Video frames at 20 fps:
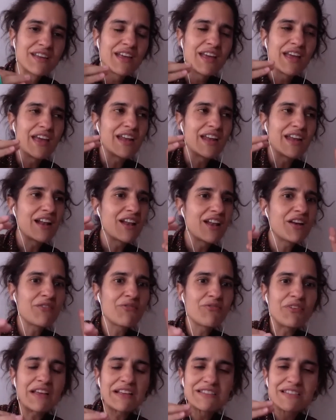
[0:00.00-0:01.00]
and a lot
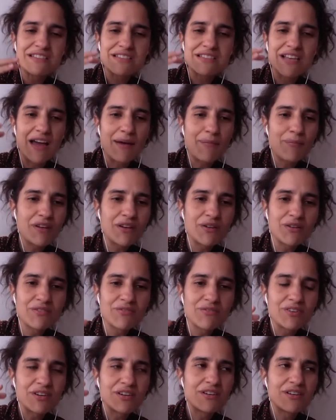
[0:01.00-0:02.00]
of things is happening with
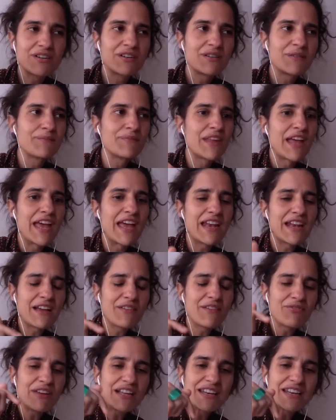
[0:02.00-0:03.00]
her. And I think
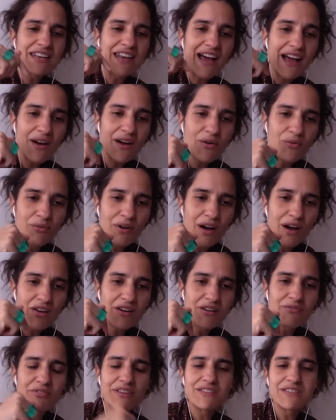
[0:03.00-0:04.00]
now a lot of things
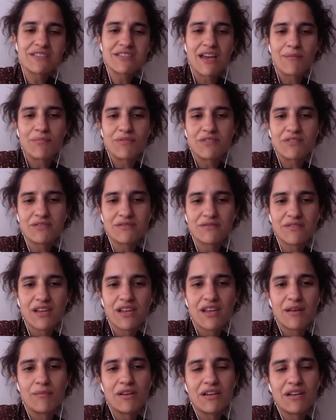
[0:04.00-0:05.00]
is happening
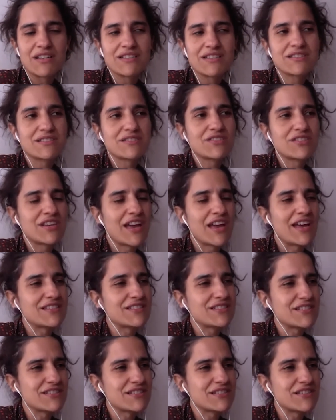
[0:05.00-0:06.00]
because she has this
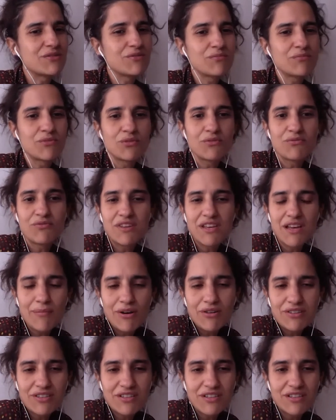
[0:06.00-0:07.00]
new movie about
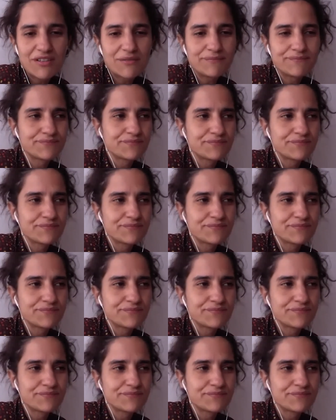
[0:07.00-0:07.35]
her.